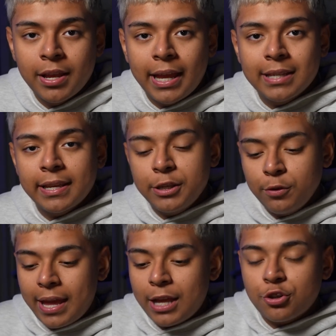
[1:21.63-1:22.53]
It's that you
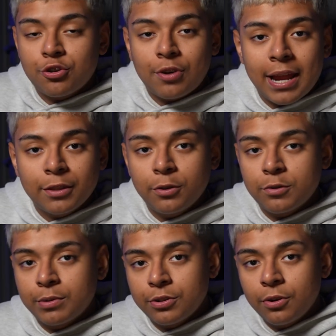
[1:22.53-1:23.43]
can't track
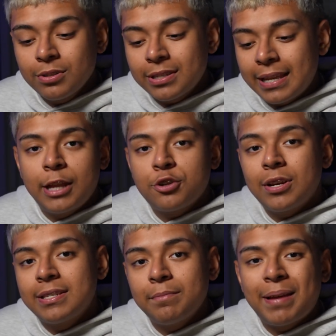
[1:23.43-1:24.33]
those results and
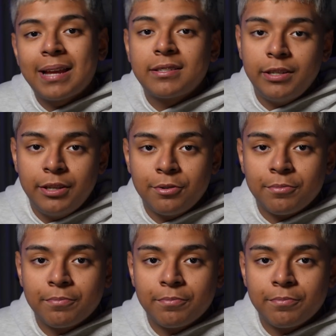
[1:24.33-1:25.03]
trace them back to you.